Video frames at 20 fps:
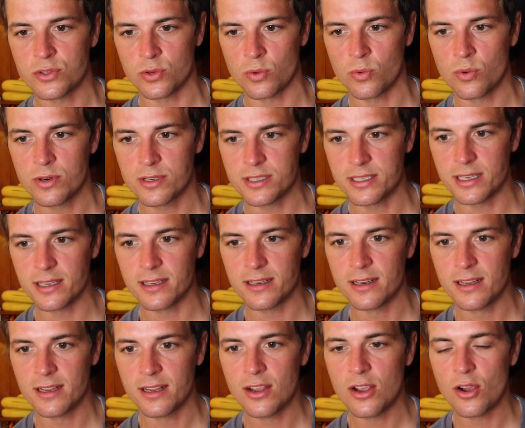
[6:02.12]
towards it.
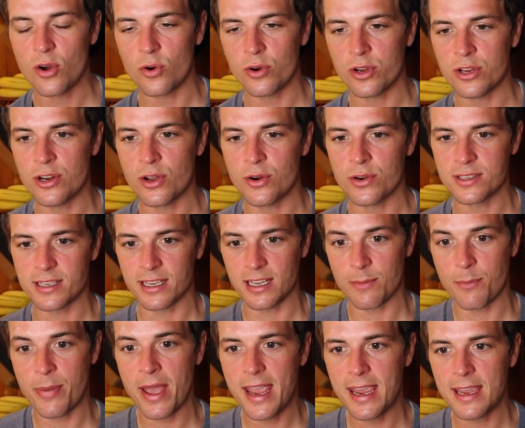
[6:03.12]
Or you notice like a
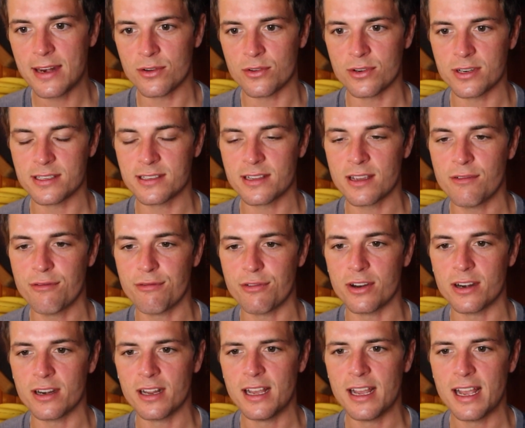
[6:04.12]
pain or a
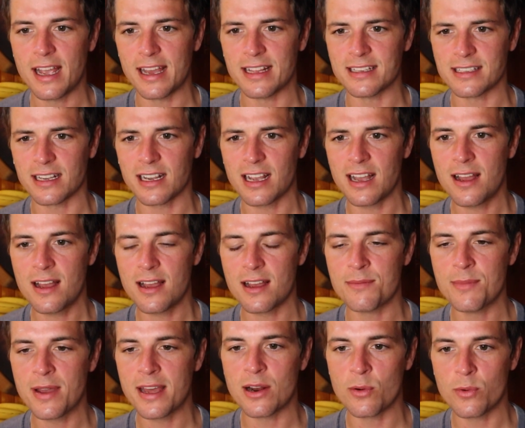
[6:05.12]
discomfort. And it's like, ah,
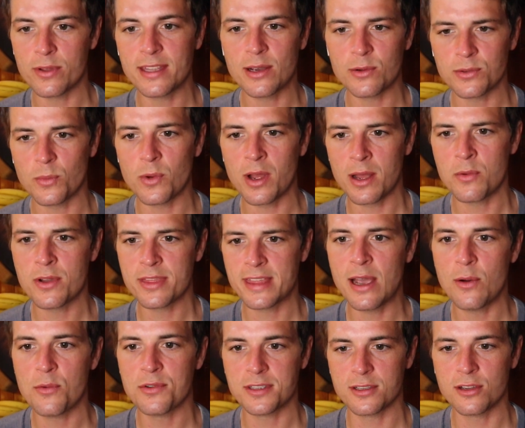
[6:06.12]
man, I want
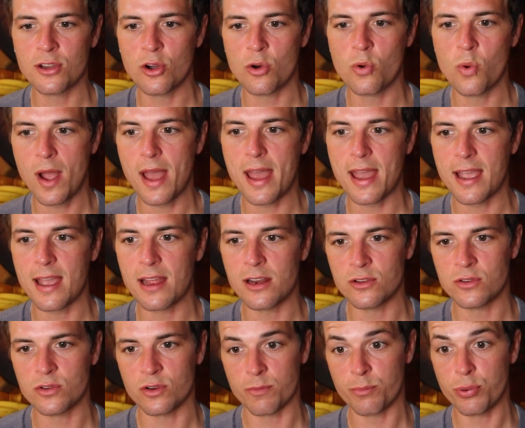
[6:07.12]
that one to go away. And
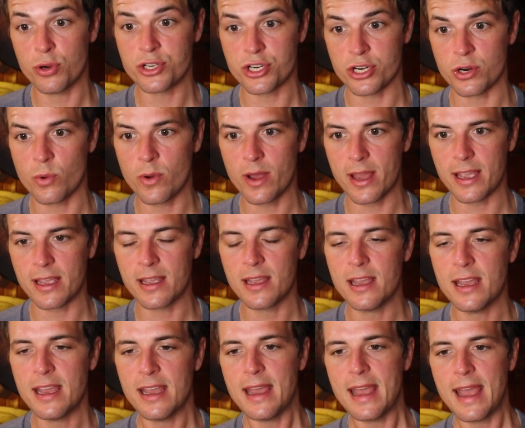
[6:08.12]
you sort of push it away.
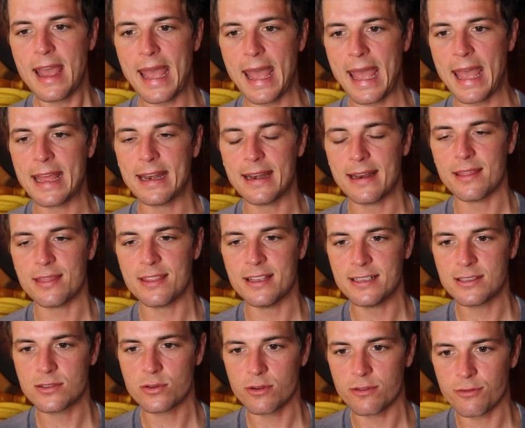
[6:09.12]
And
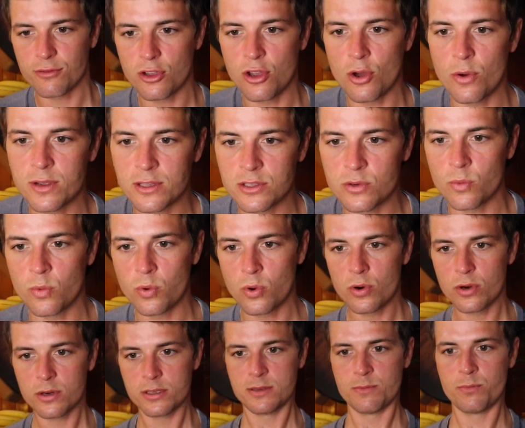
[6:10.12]
this sort of going
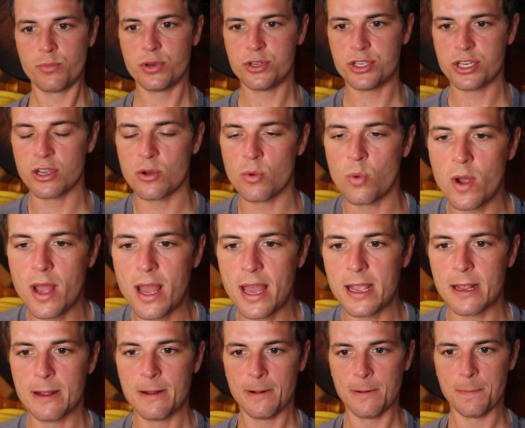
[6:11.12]
towards and pushing
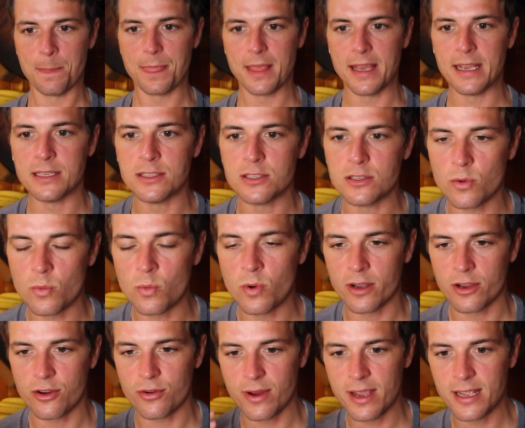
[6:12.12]
away is
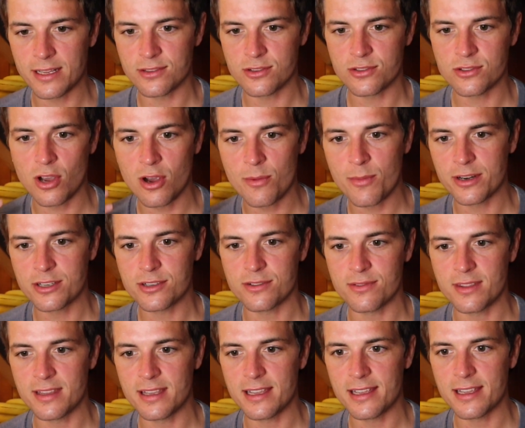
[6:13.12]
what creates so much
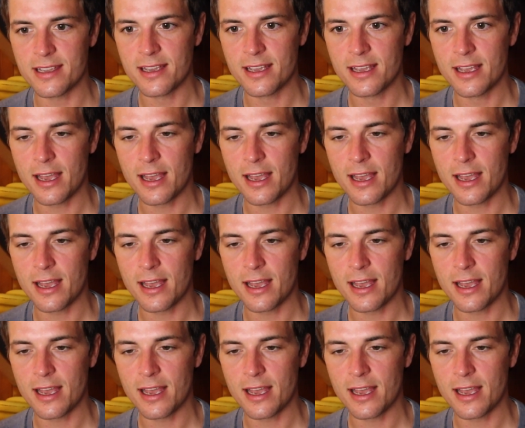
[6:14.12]
of the